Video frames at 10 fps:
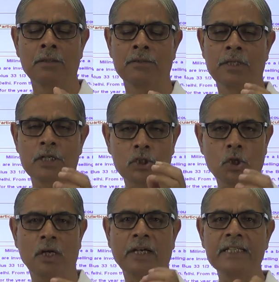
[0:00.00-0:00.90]
The
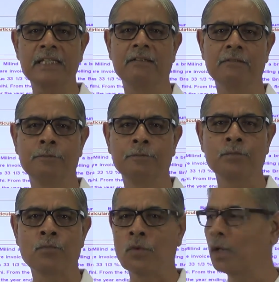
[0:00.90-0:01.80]
stock reserve
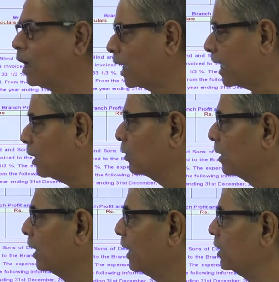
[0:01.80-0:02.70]

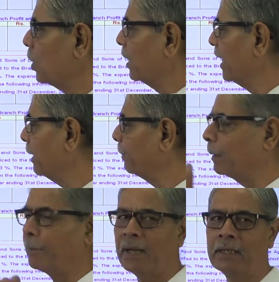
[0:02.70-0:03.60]
account is already
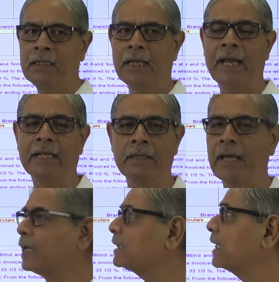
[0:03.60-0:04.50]
prepared and
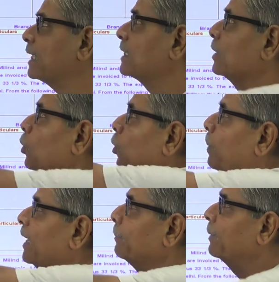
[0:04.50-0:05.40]
as there is an
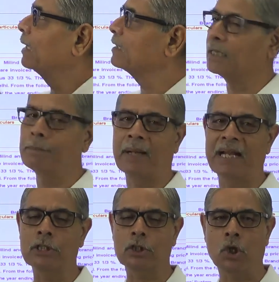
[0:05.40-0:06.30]
opening balance in
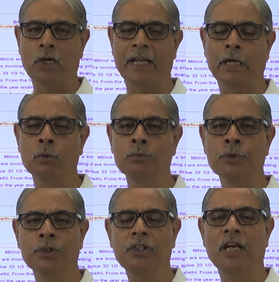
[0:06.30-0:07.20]
branch stock
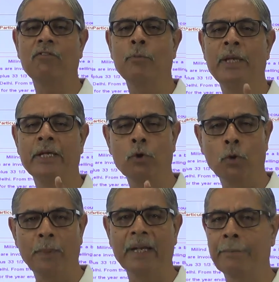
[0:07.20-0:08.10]
account, there will be an
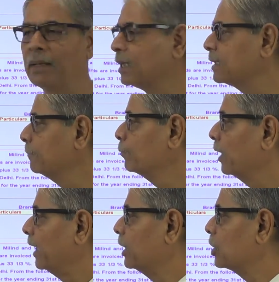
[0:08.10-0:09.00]
opening balance
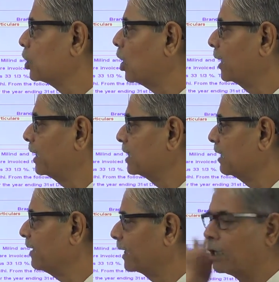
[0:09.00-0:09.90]
in stock
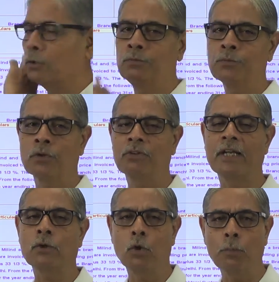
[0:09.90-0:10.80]
reserve account.
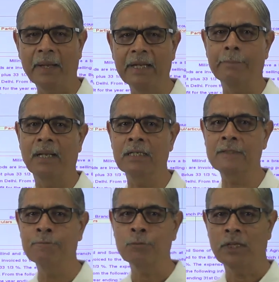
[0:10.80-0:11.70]
That opening
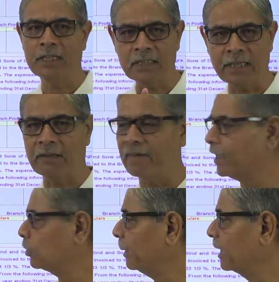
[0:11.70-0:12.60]
balance is required to be